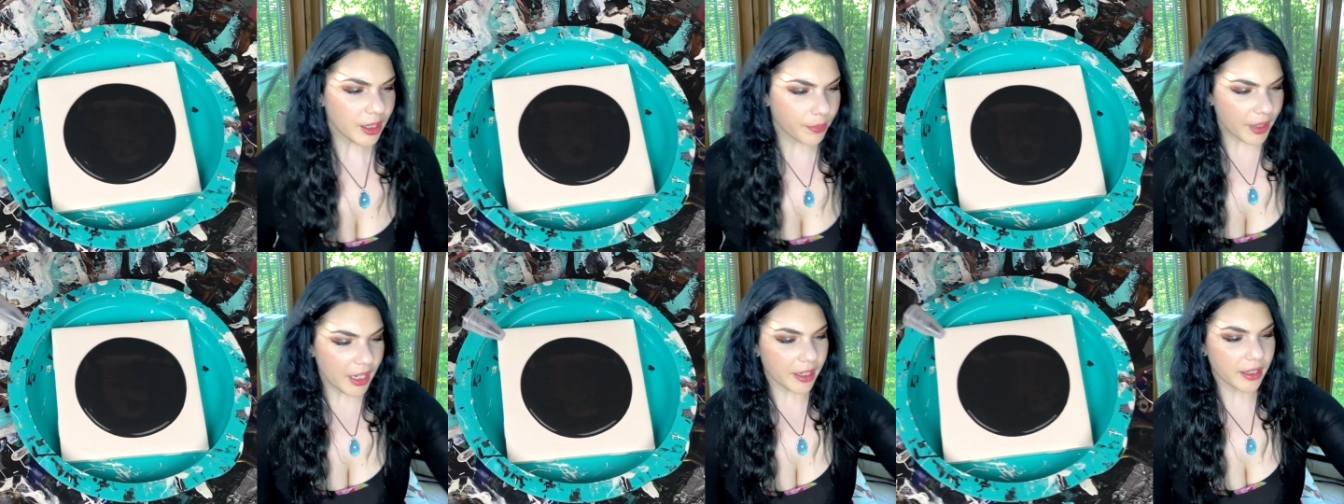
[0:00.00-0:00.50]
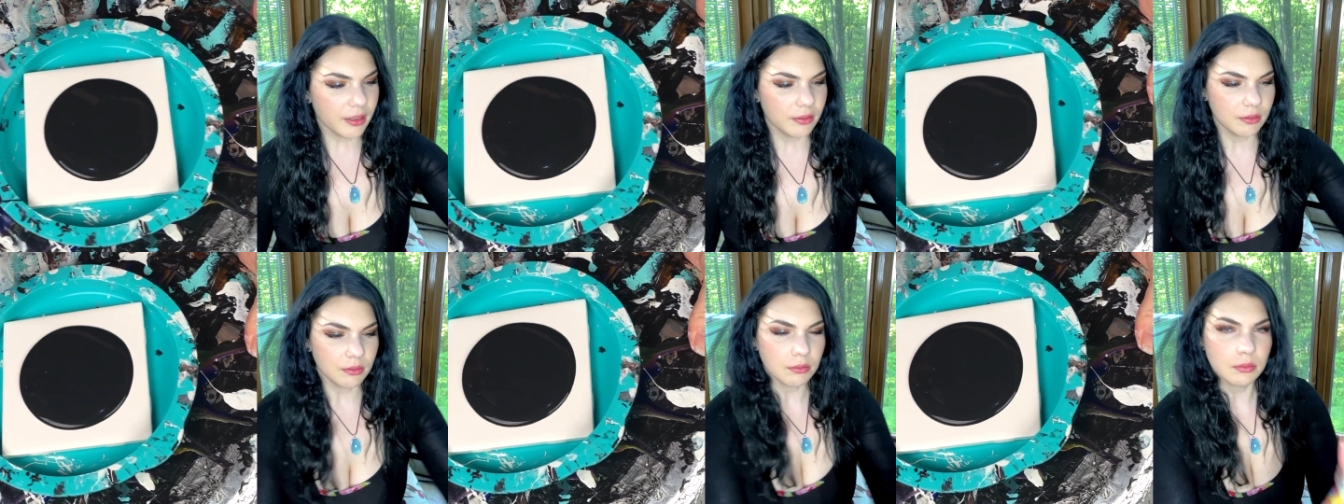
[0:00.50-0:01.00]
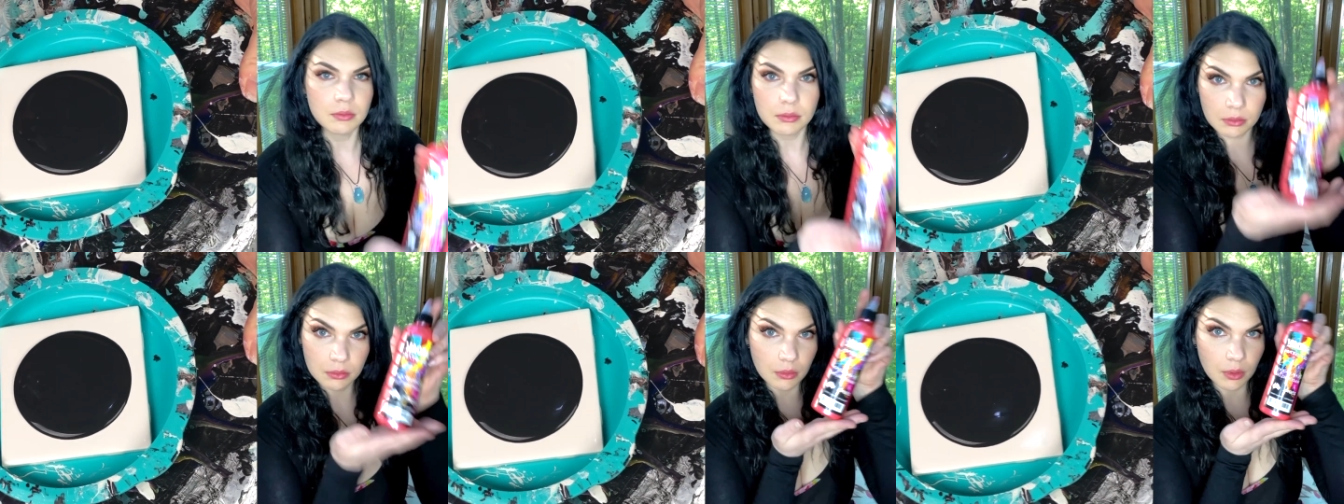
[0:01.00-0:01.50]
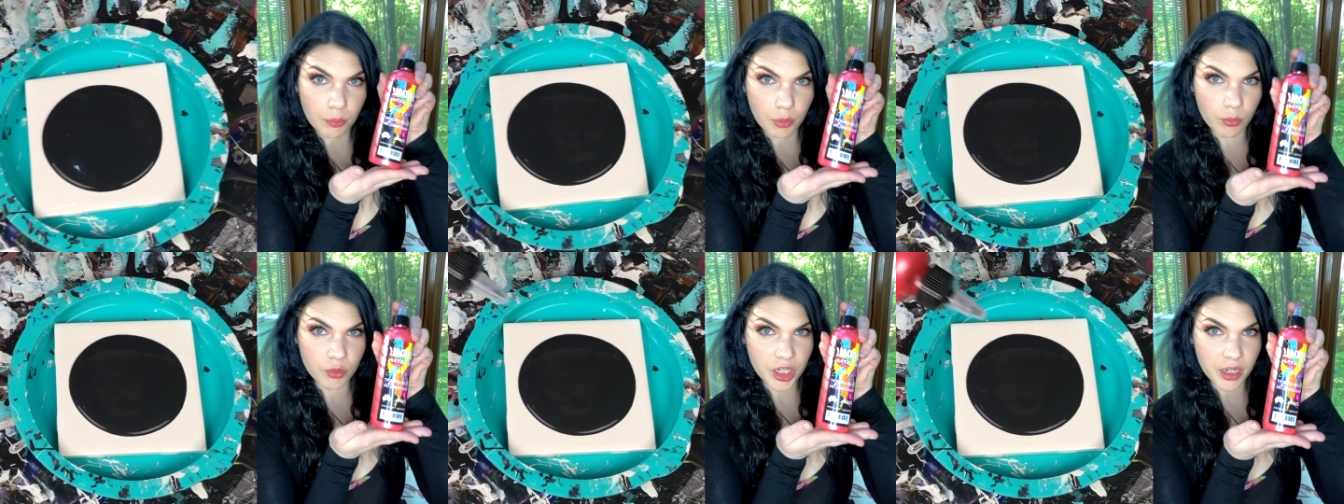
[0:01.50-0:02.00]
by Boom
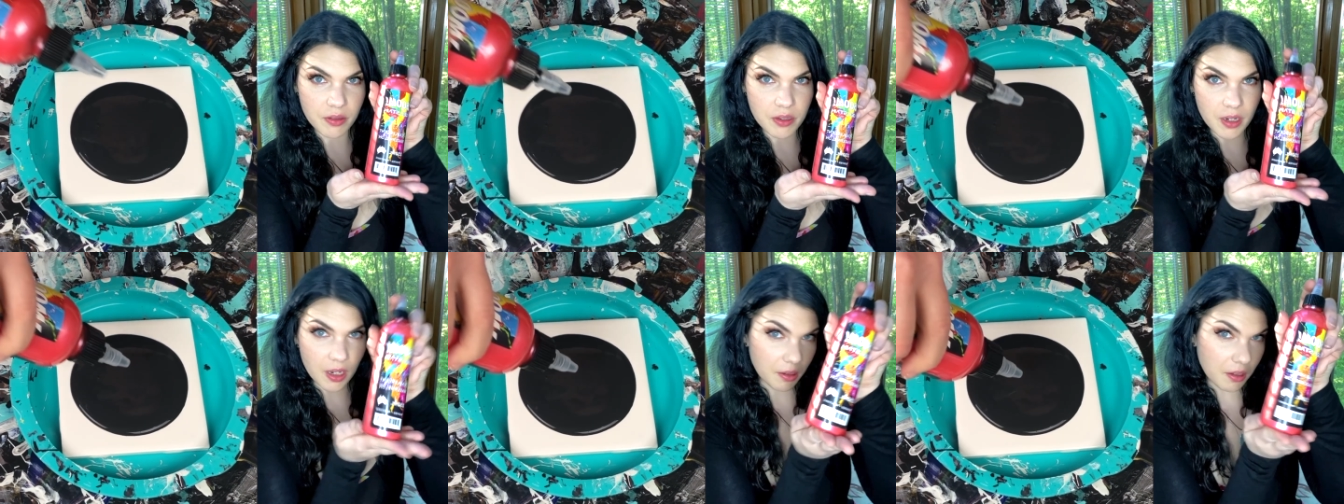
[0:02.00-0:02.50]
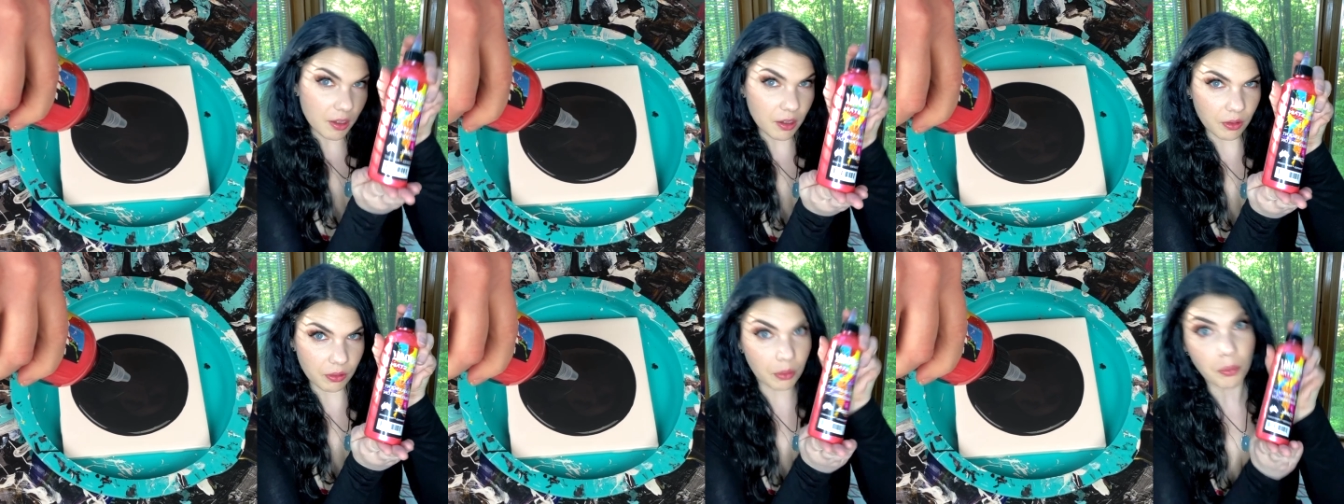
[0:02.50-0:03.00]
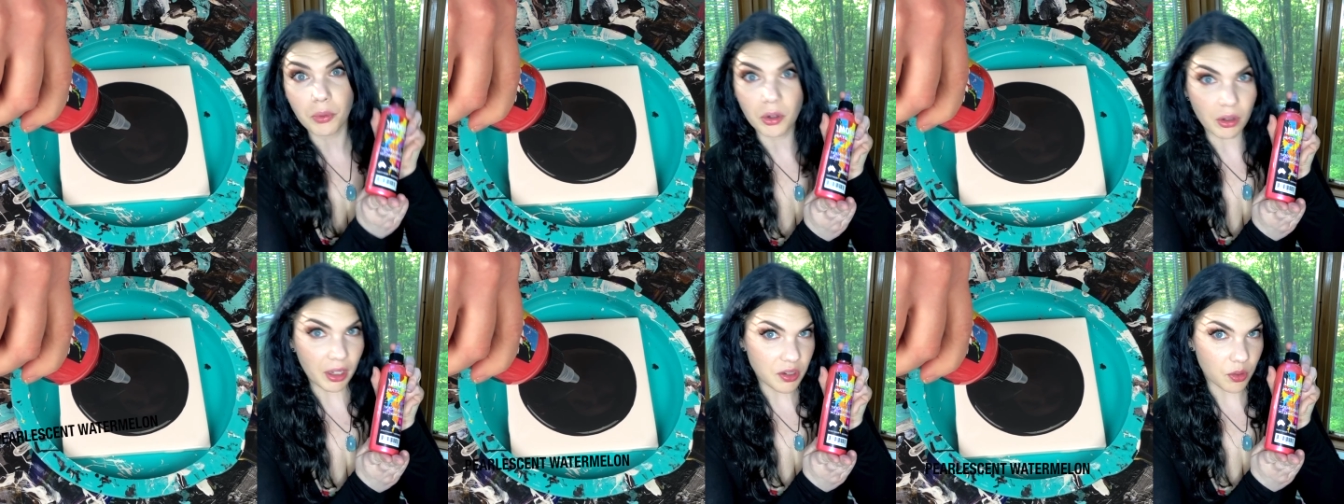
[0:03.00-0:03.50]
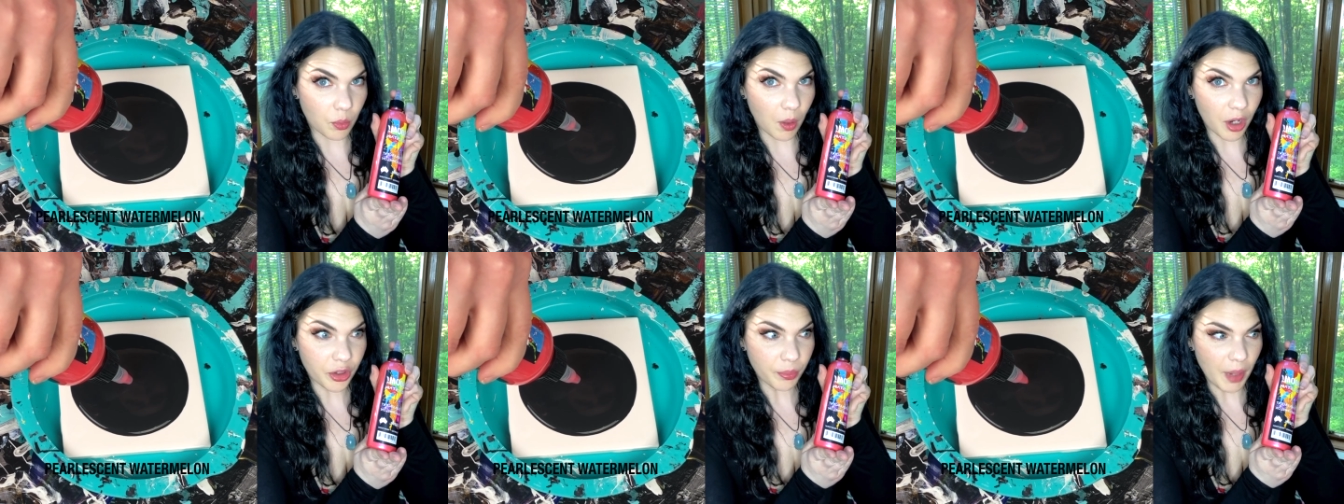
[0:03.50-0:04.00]
Gel Stain in Pearlescent
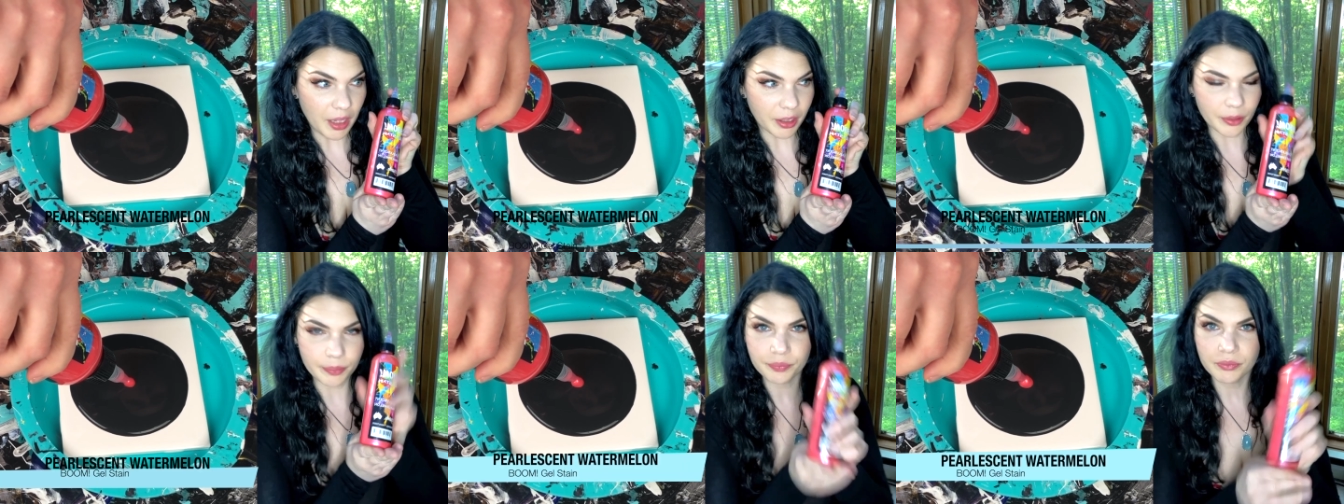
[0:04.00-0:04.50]
Watermelon.